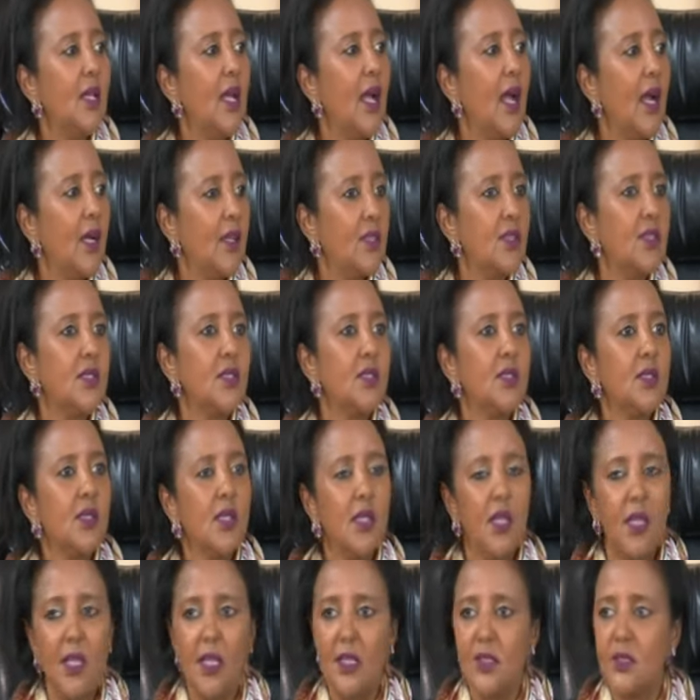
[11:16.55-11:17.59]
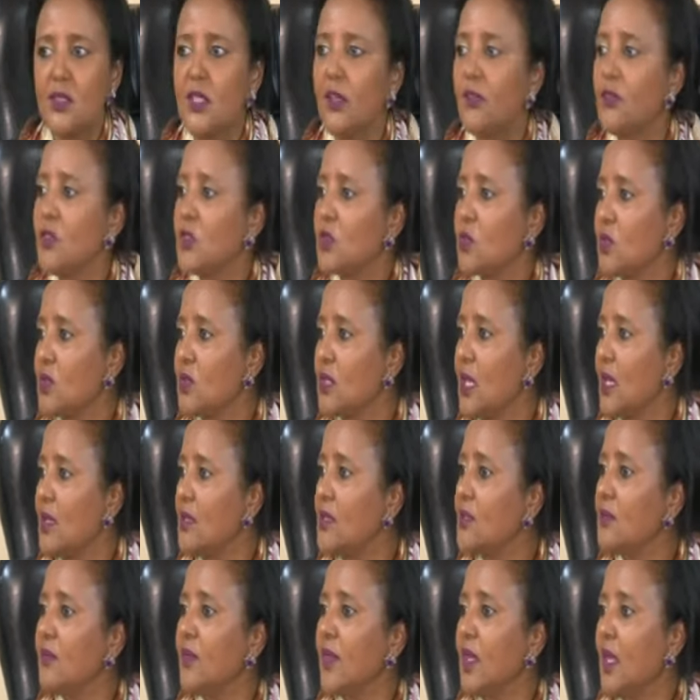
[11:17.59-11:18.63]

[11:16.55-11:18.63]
act itself is concerned.